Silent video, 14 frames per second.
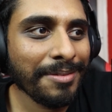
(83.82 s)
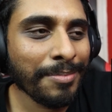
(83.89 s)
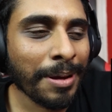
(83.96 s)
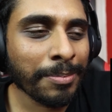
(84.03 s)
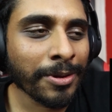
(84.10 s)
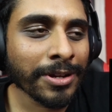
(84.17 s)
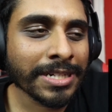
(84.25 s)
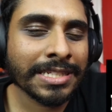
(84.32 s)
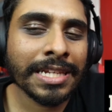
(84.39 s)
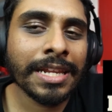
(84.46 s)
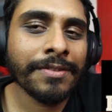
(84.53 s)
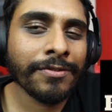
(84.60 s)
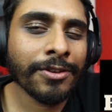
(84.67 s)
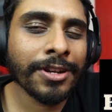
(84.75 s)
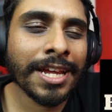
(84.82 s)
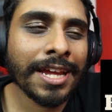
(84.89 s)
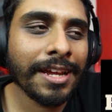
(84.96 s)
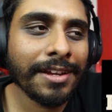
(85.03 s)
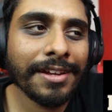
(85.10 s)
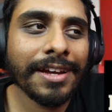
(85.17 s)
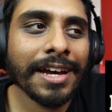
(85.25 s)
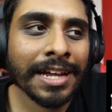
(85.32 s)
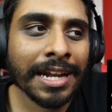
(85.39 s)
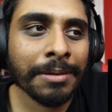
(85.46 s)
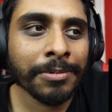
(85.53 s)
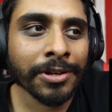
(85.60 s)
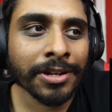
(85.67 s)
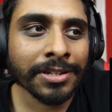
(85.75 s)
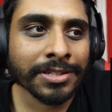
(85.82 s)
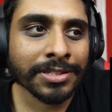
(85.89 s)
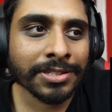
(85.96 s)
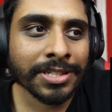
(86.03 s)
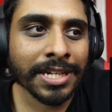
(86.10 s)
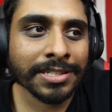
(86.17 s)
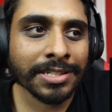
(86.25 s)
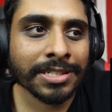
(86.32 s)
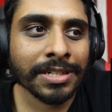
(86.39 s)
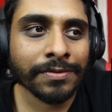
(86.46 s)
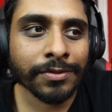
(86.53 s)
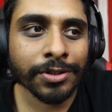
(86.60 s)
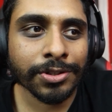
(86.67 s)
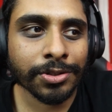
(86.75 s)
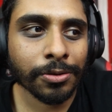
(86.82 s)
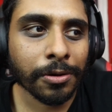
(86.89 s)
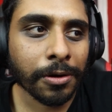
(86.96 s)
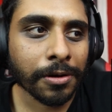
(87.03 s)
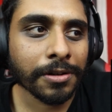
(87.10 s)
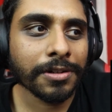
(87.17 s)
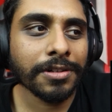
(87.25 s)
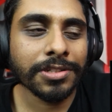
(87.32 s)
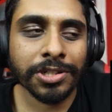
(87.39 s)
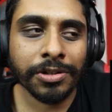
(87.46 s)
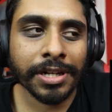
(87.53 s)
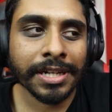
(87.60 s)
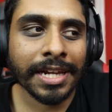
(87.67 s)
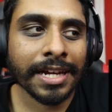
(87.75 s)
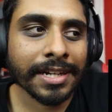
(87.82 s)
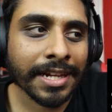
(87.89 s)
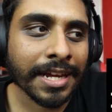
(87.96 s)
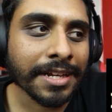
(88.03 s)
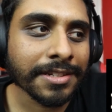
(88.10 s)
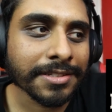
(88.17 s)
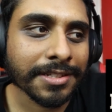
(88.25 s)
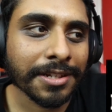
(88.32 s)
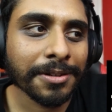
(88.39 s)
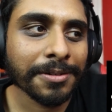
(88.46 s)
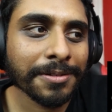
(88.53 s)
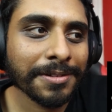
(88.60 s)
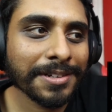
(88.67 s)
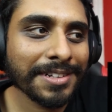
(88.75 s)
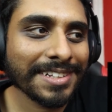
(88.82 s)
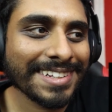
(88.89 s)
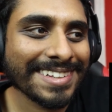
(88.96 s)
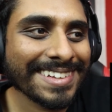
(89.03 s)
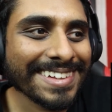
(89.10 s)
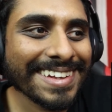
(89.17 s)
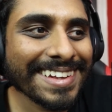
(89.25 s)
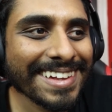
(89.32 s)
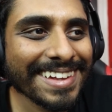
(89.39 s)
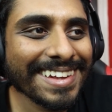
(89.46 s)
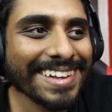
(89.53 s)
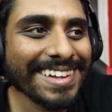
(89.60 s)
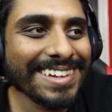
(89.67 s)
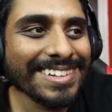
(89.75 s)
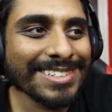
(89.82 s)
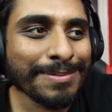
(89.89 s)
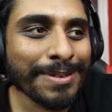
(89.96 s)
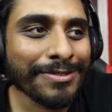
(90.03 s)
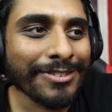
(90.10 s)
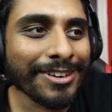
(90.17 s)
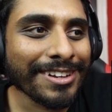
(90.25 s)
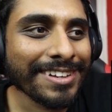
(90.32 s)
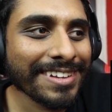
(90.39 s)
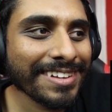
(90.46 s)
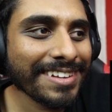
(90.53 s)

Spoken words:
But I'm going to Sydney for a day, and I'm going to the SCG for a tour during that day, so should be fun.